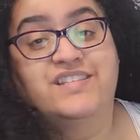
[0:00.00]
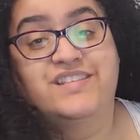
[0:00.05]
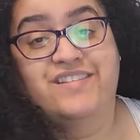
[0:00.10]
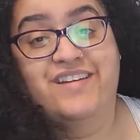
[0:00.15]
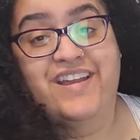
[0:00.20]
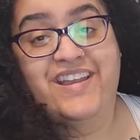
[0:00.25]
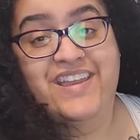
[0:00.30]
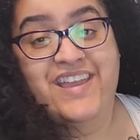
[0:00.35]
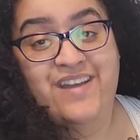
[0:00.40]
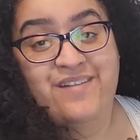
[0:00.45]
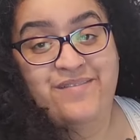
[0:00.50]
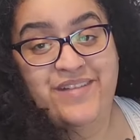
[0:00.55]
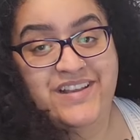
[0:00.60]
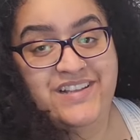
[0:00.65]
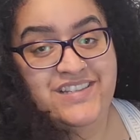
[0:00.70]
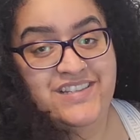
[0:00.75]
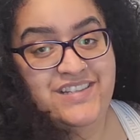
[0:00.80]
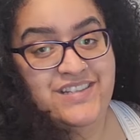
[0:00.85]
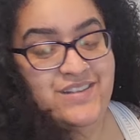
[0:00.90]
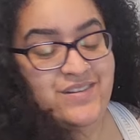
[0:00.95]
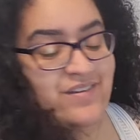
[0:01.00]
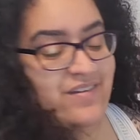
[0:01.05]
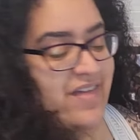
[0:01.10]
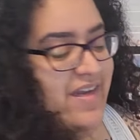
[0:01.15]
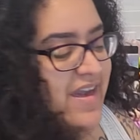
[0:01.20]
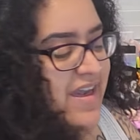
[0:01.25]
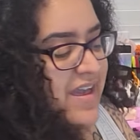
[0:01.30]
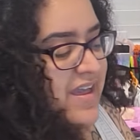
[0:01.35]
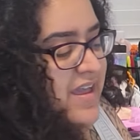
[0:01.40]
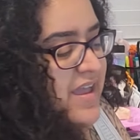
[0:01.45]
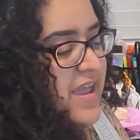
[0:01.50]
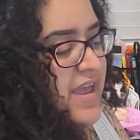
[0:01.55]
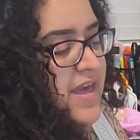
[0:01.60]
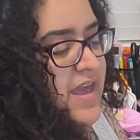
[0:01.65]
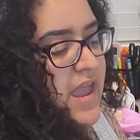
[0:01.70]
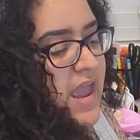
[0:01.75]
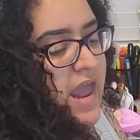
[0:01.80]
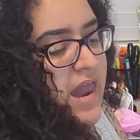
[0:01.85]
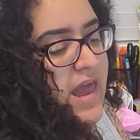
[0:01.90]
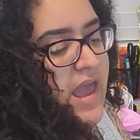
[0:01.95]
So I can't wait to do that
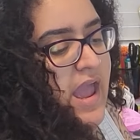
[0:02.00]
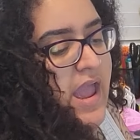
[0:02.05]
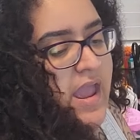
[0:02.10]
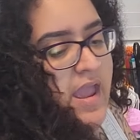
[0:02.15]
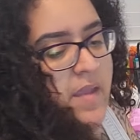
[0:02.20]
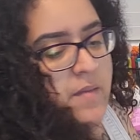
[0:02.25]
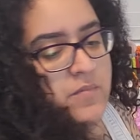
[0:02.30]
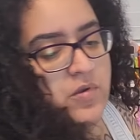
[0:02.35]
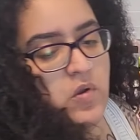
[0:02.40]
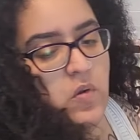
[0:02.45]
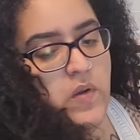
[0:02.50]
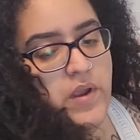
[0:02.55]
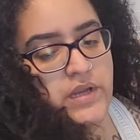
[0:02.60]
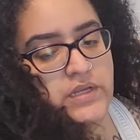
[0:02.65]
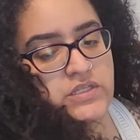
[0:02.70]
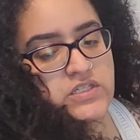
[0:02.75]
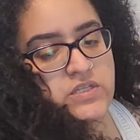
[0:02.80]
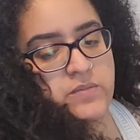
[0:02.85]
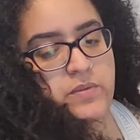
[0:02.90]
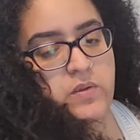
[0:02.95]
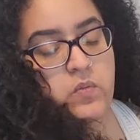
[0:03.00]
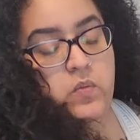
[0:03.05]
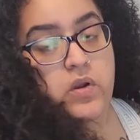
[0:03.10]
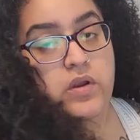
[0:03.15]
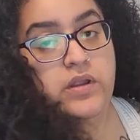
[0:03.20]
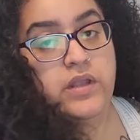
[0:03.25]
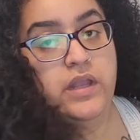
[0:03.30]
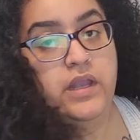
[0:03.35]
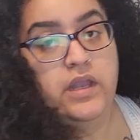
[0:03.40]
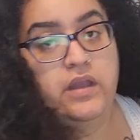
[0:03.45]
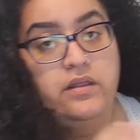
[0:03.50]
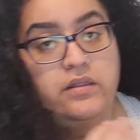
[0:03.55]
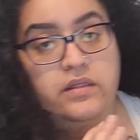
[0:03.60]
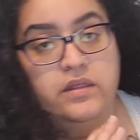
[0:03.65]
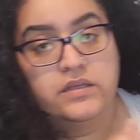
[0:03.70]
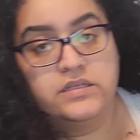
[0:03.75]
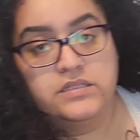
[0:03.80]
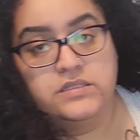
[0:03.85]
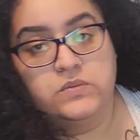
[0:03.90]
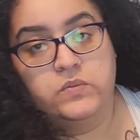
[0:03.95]
and I am going to be working
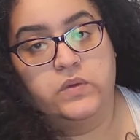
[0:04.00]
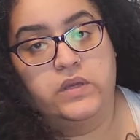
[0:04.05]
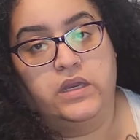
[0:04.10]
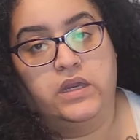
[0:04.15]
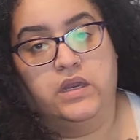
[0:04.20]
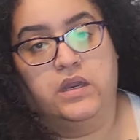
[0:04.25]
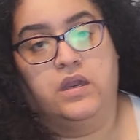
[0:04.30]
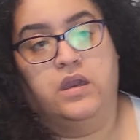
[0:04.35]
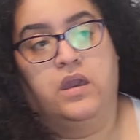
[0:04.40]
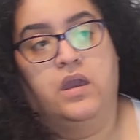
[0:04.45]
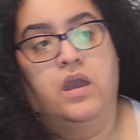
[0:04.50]
this week